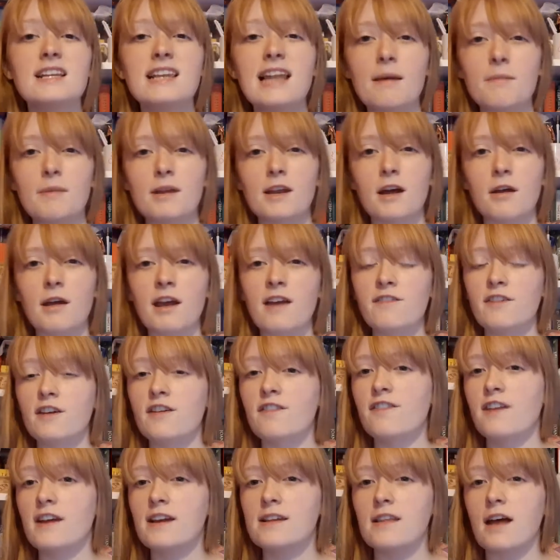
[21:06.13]
Let me know if
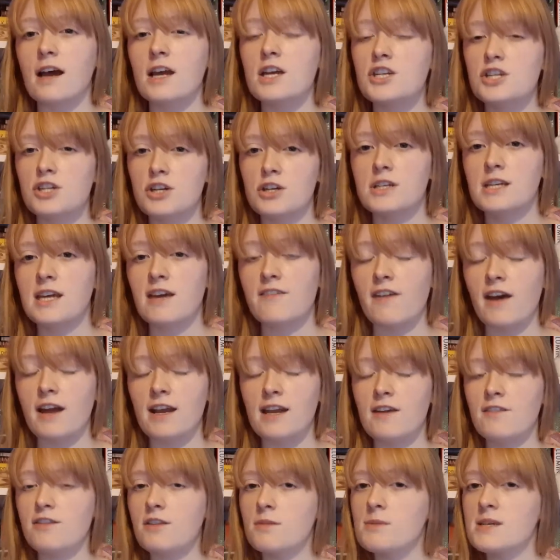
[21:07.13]
you think that I should give
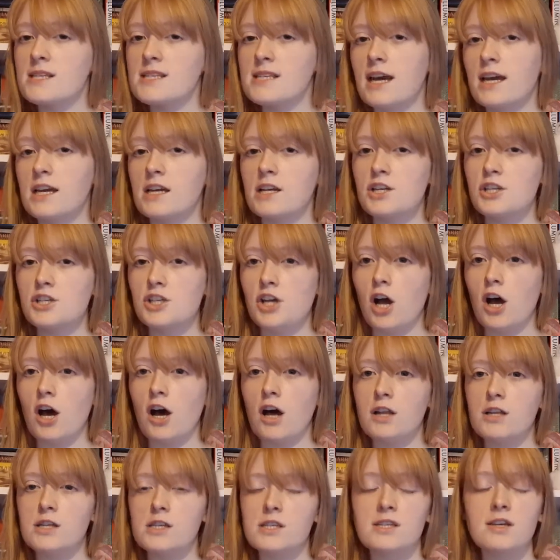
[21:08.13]
any of them a second
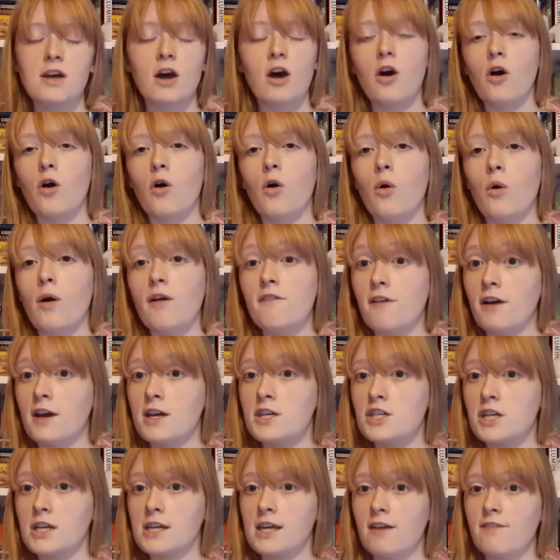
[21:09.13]
chance, or if
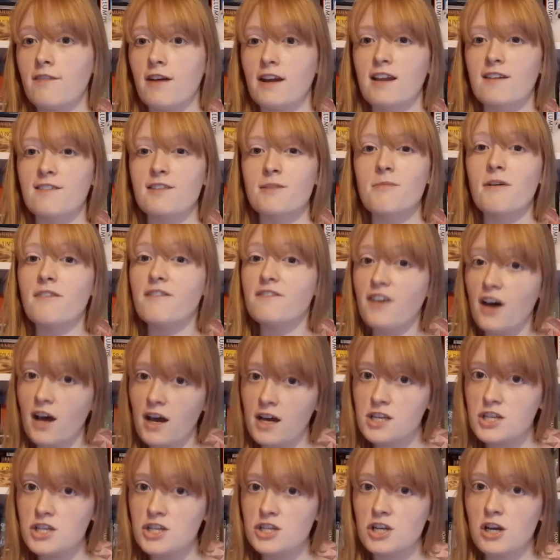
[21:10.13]
I should give any of them a
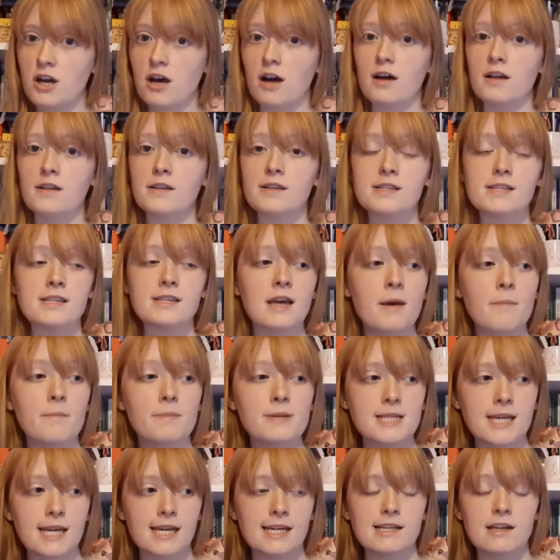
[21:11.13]
first chance.
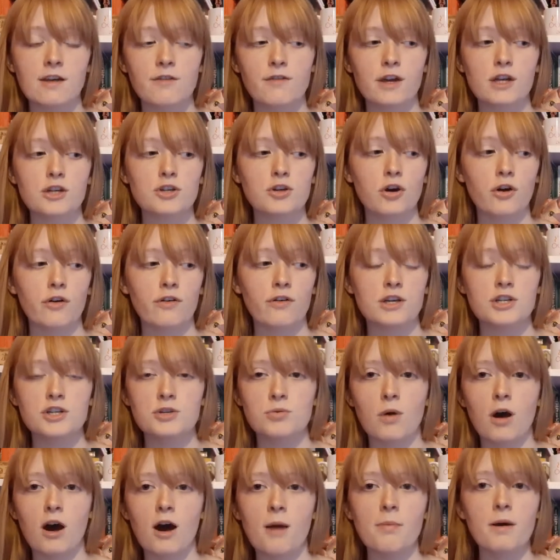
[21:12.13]
Particularly Victoria
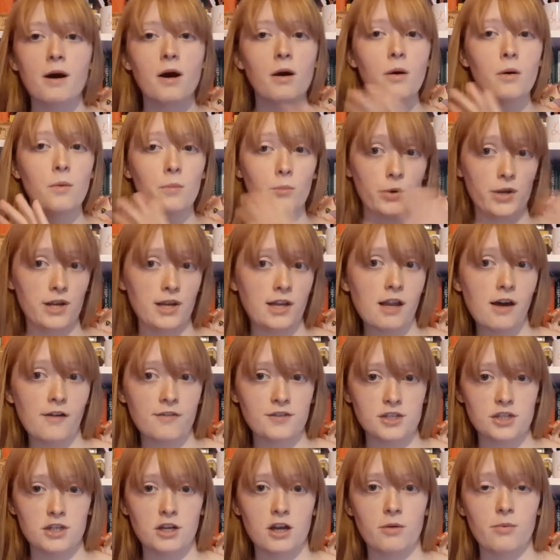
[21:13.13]
Schwab, would
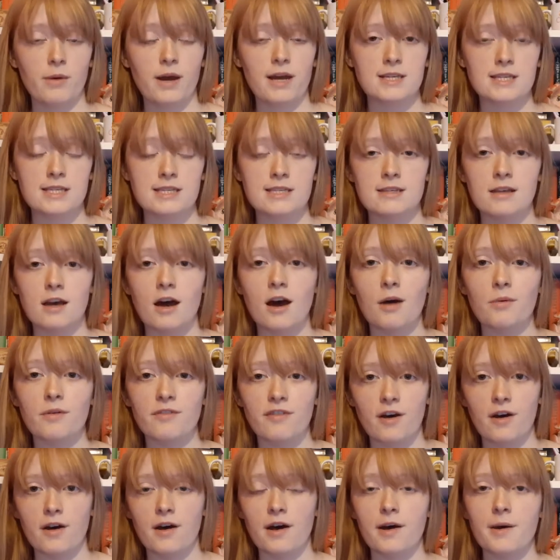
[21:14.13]
love to know where to start
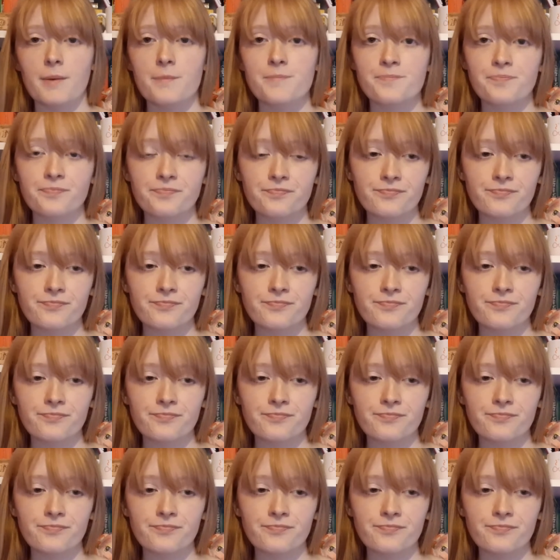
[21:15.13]
with her.